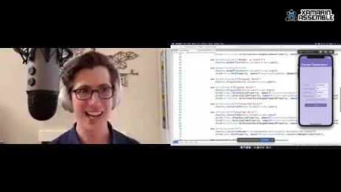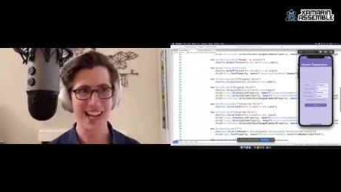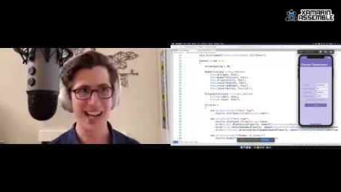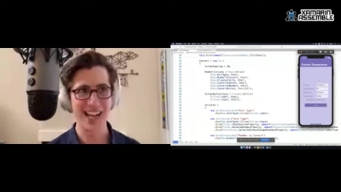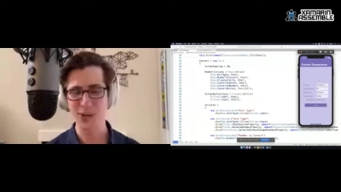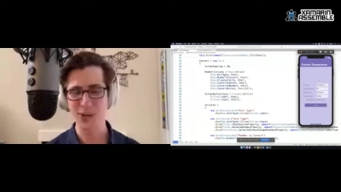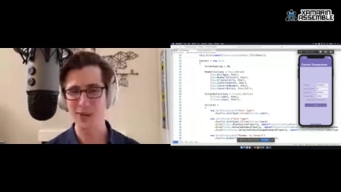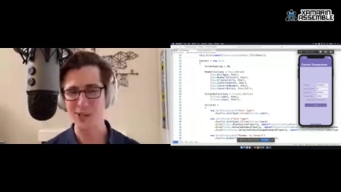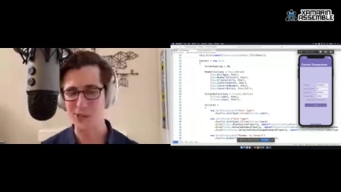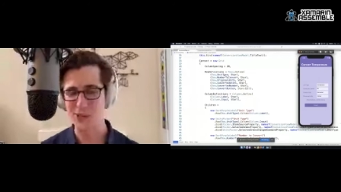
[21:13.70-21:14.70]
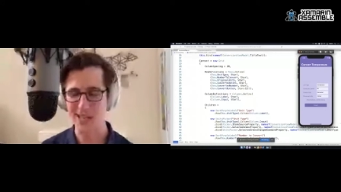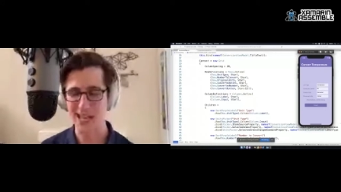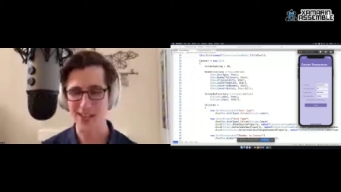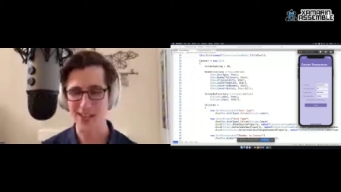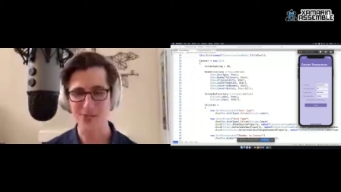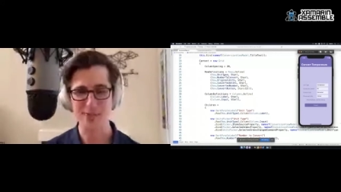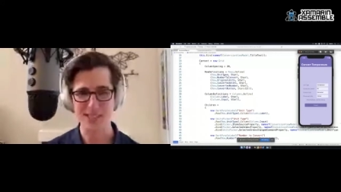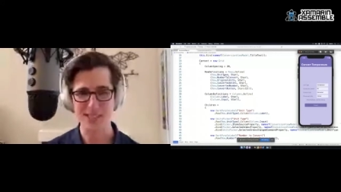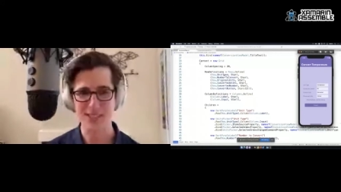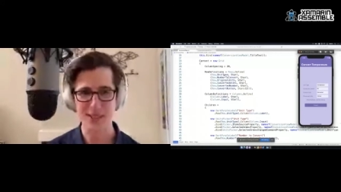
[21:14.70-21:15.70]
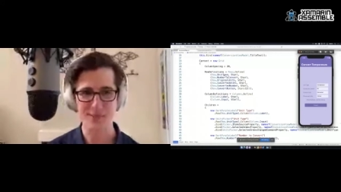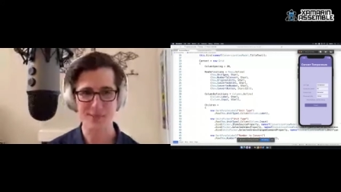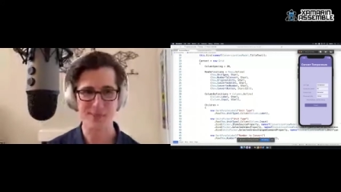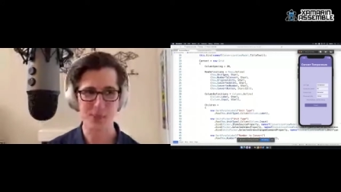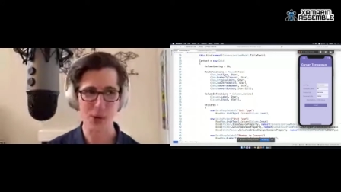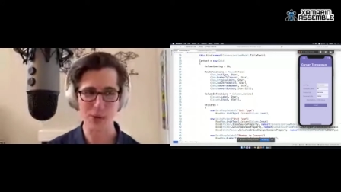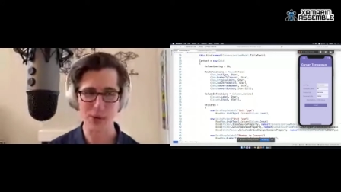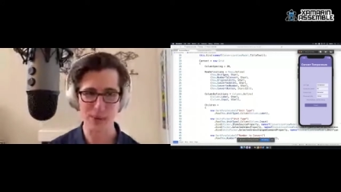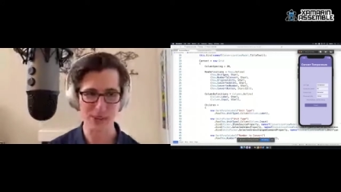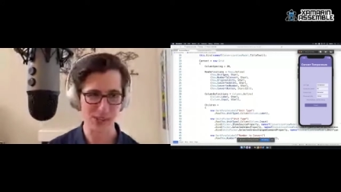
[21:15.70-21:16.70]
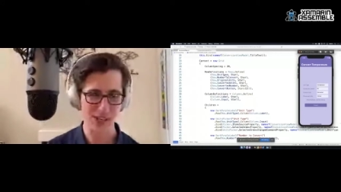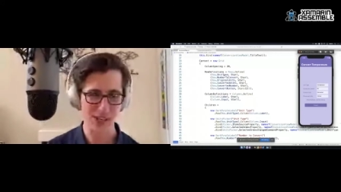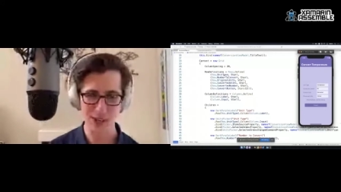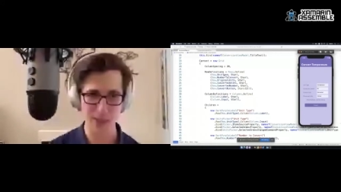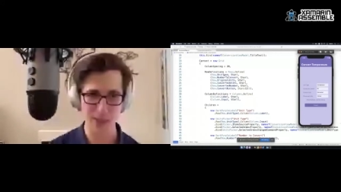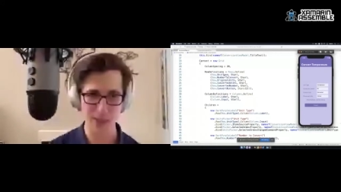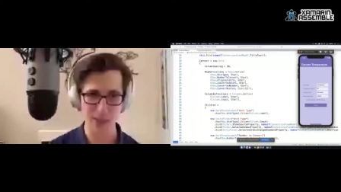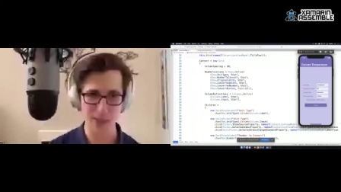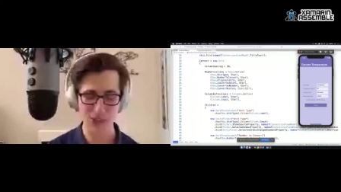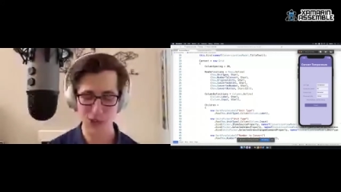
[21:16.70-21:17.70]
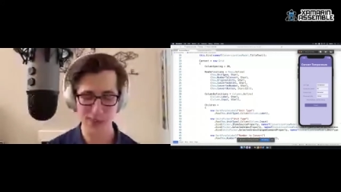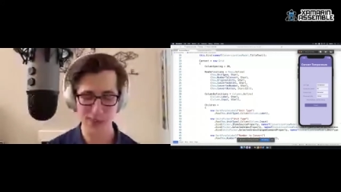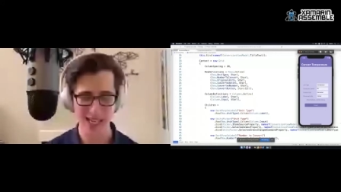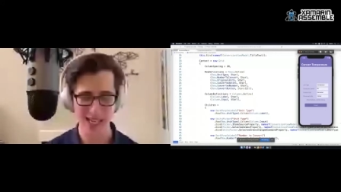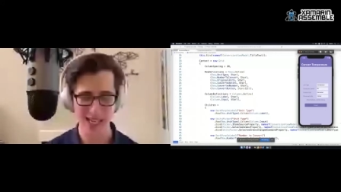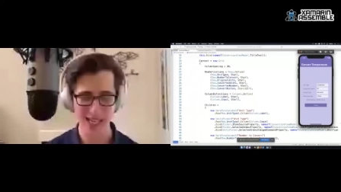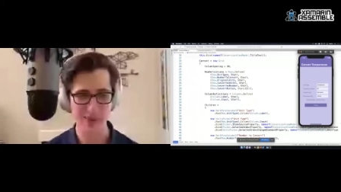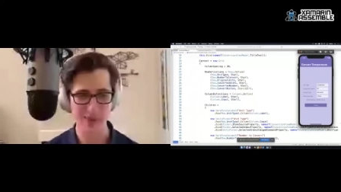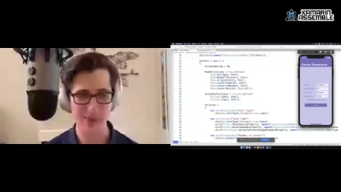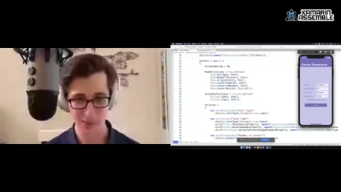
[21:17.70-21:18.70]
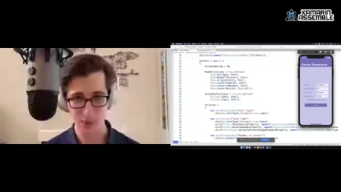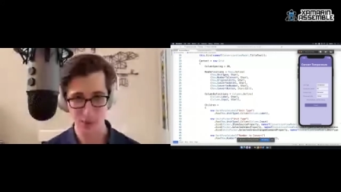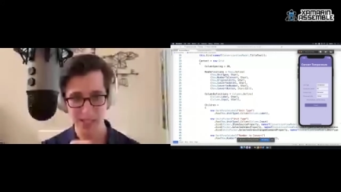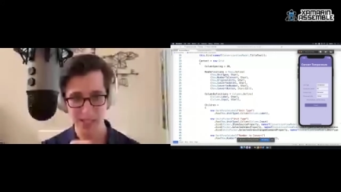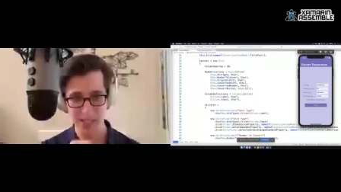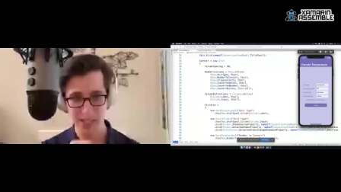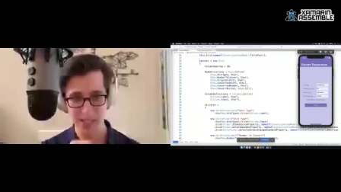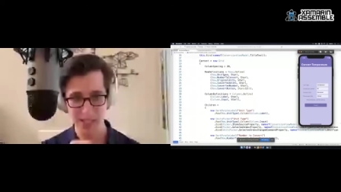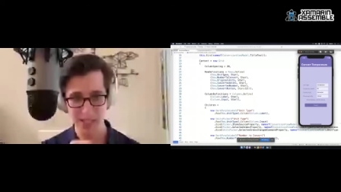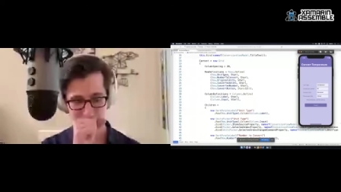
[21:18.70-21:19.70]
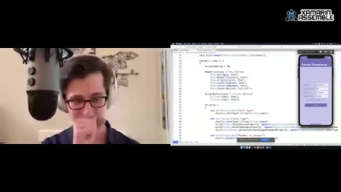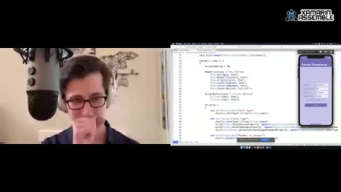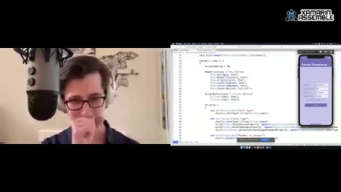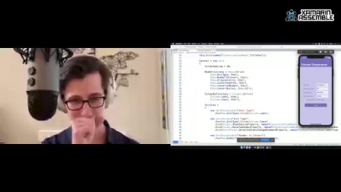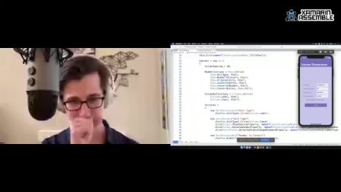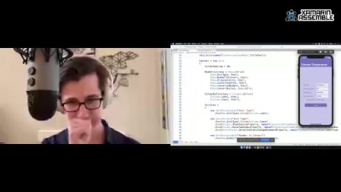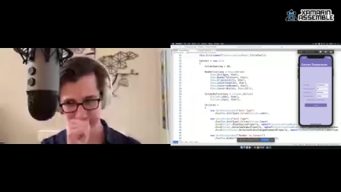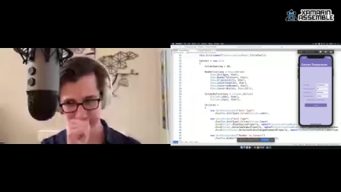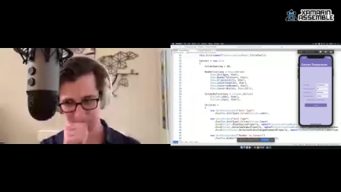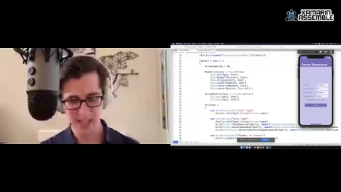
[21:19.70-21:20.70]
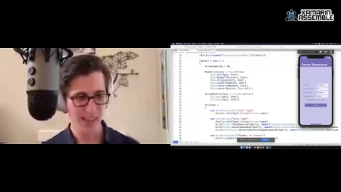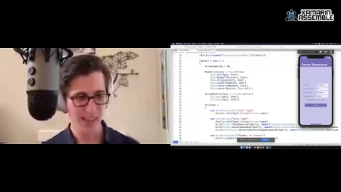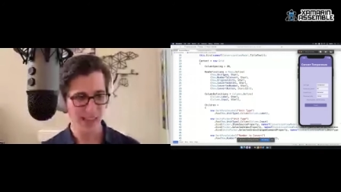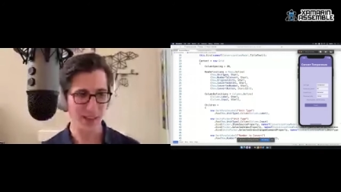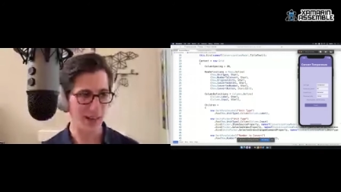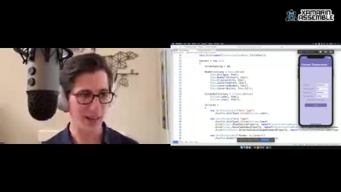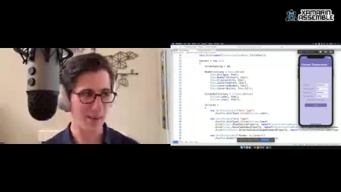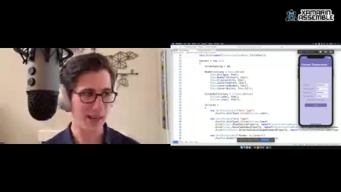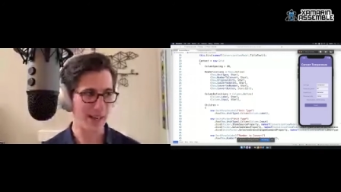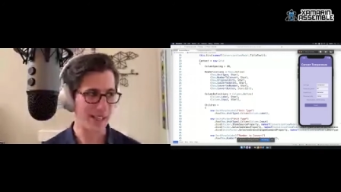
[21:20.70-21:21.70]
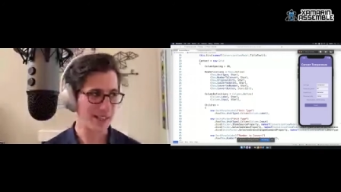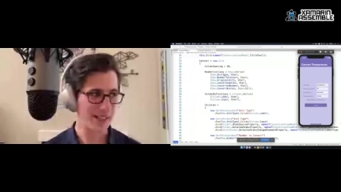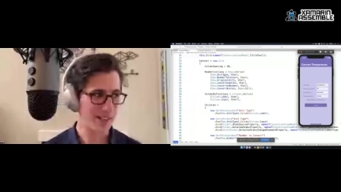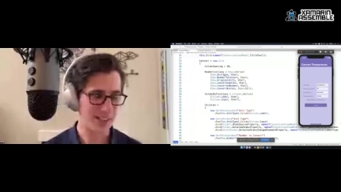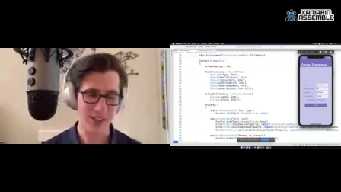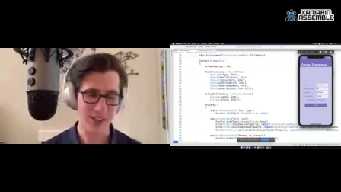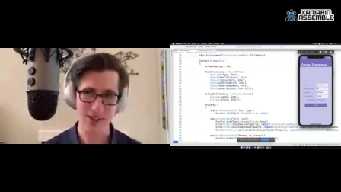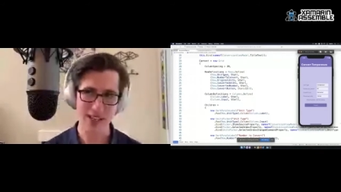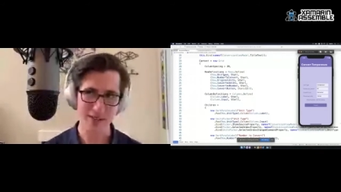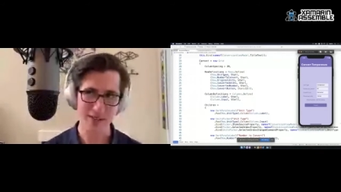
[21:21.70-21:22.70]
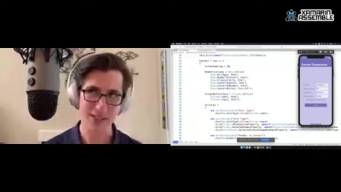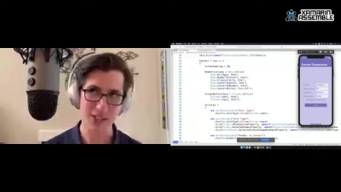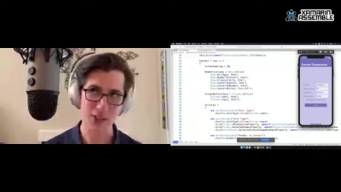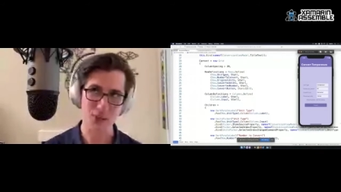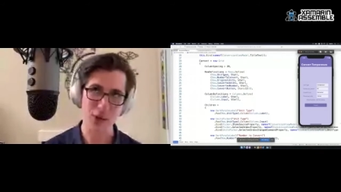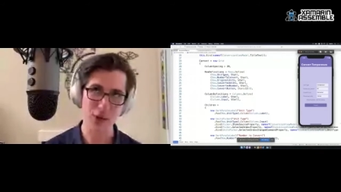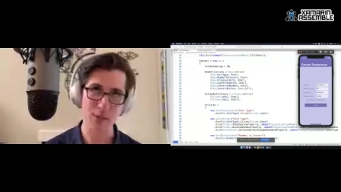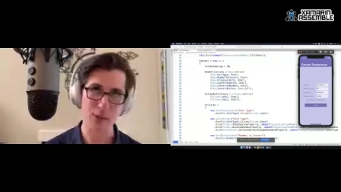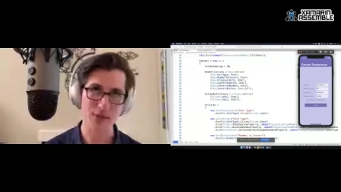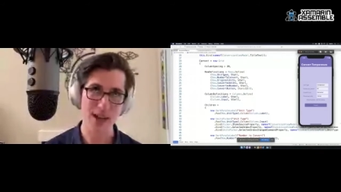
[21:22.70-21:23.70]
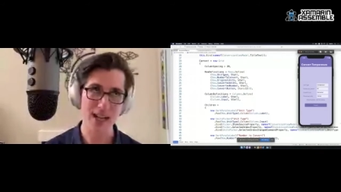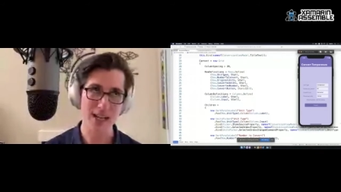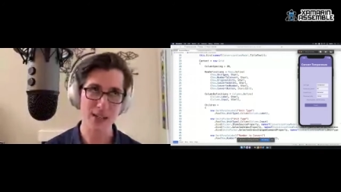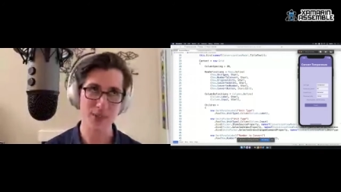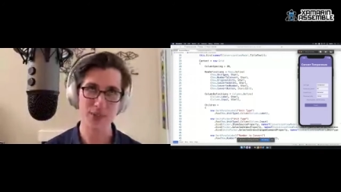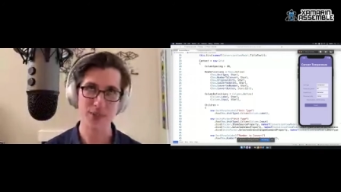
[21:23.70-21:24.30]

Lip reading: I don't know about you, but I've messed up row numbers and column numbers so many times in my Xamarin.Forms apps, because, let's see, okay, is this row number 5,